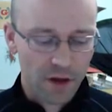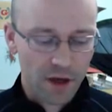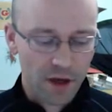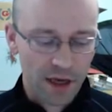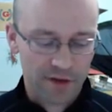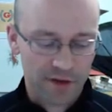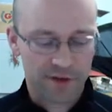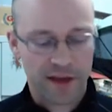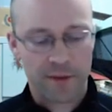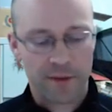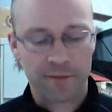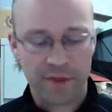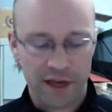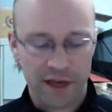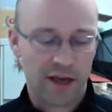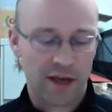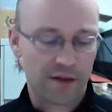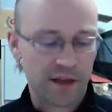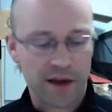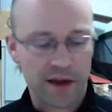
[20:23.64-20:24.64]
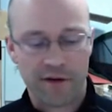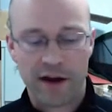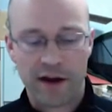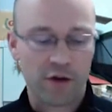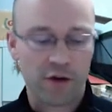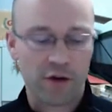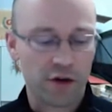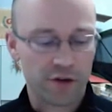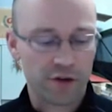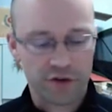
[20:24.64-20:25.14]
Except they're
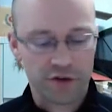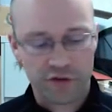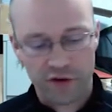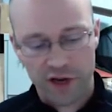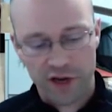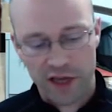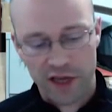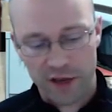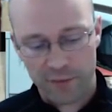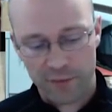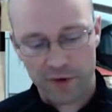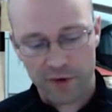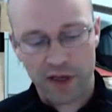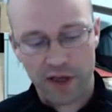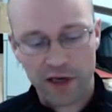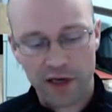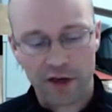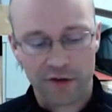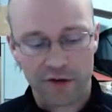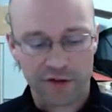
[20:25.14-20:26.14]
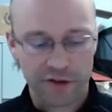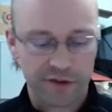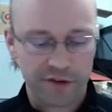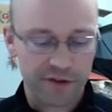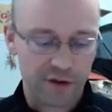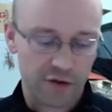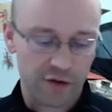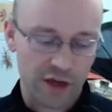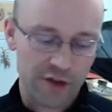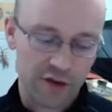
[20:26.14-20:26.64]
out on the tree, but enclosed in
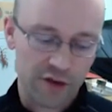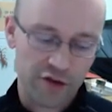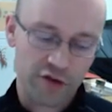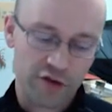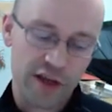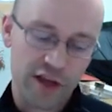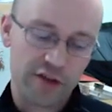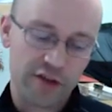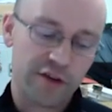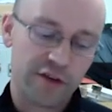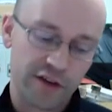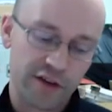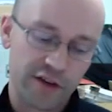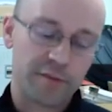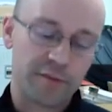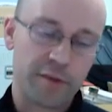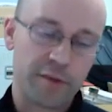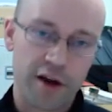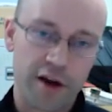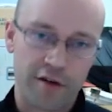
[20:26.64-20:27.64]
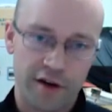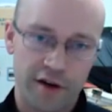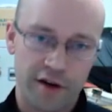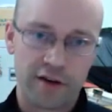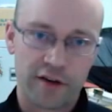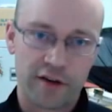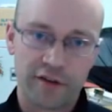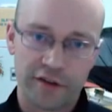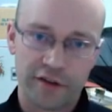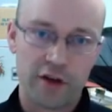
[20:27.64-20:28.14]
silk, and the tree is
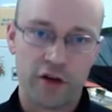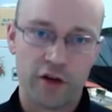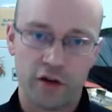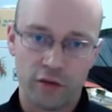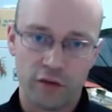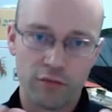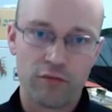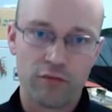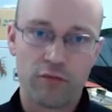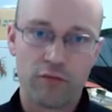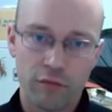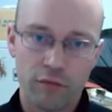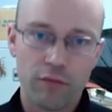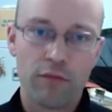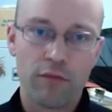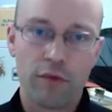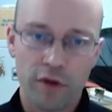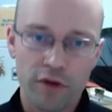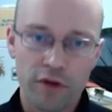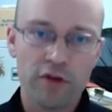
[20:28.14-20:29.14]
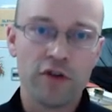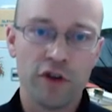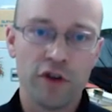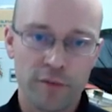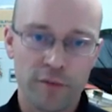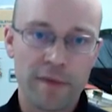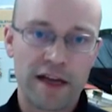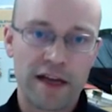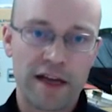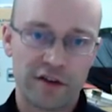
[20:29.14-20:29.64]
transpiring, so you'd
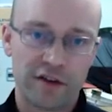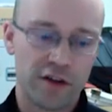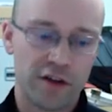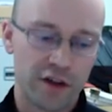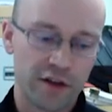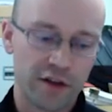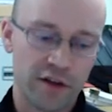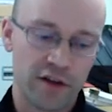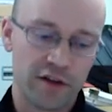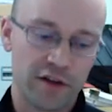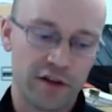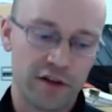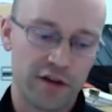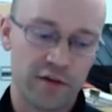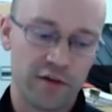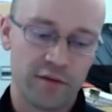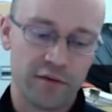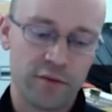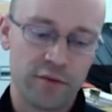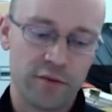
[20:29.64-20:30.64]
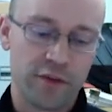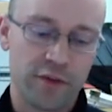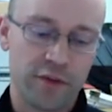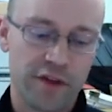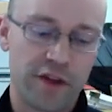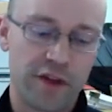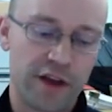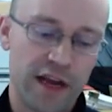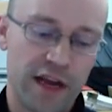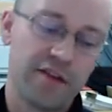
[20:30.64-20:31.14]
imagine that
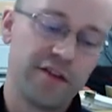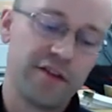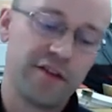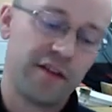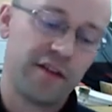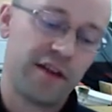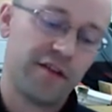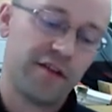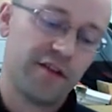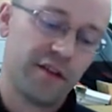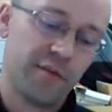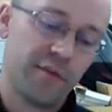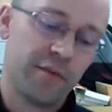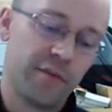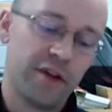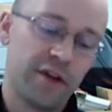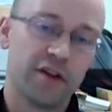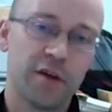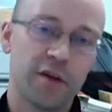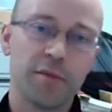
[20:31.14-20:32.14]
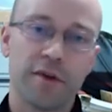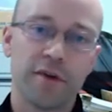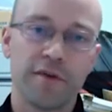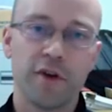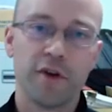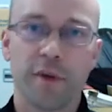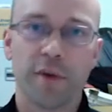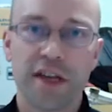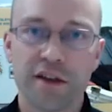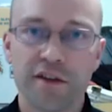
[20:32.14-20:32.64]
within the nest there's a build-up of
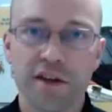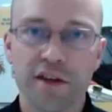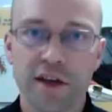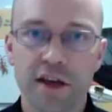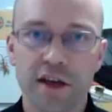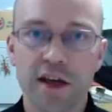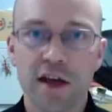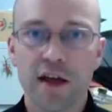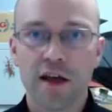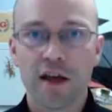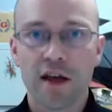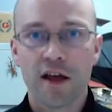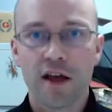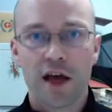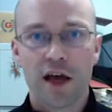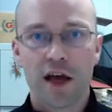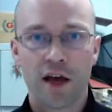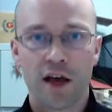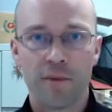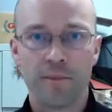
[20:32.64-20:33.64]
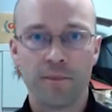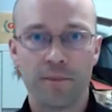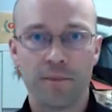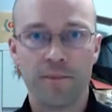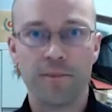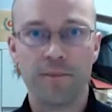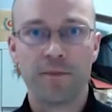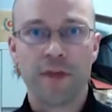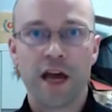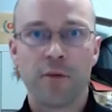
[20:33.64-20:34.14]
humidity.
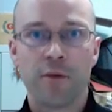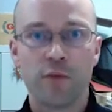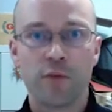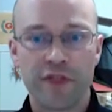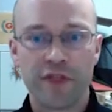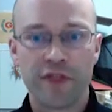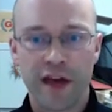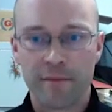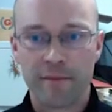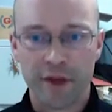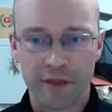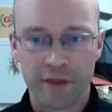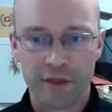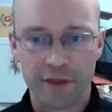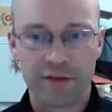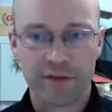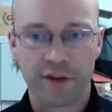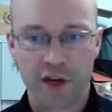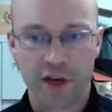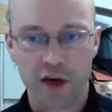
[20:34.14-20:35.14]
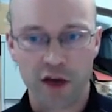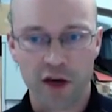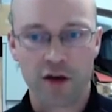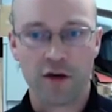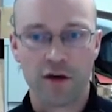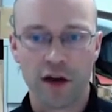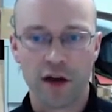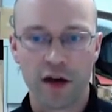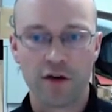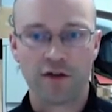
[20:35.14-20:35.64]
And with that month to
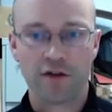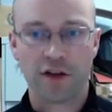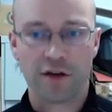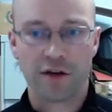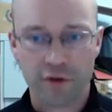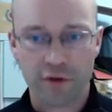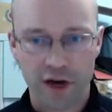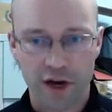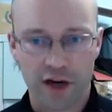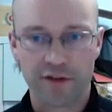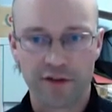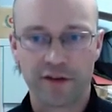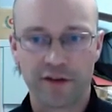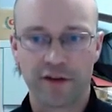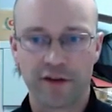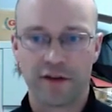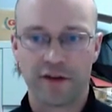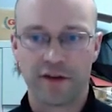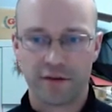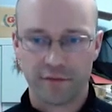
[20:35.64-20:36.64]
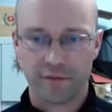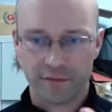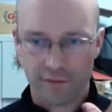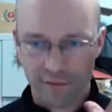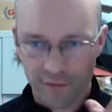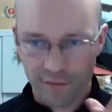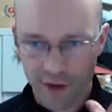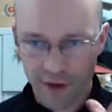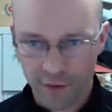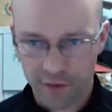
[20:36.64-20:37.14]
go, I was like, right,
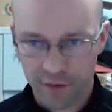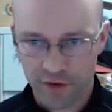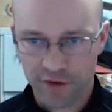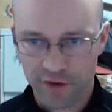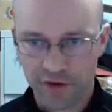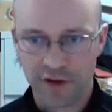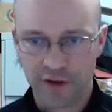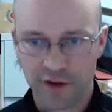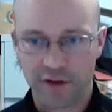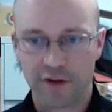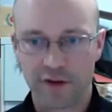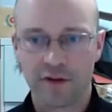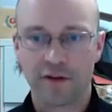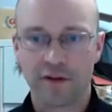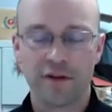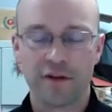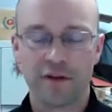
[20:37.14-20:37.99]
I want to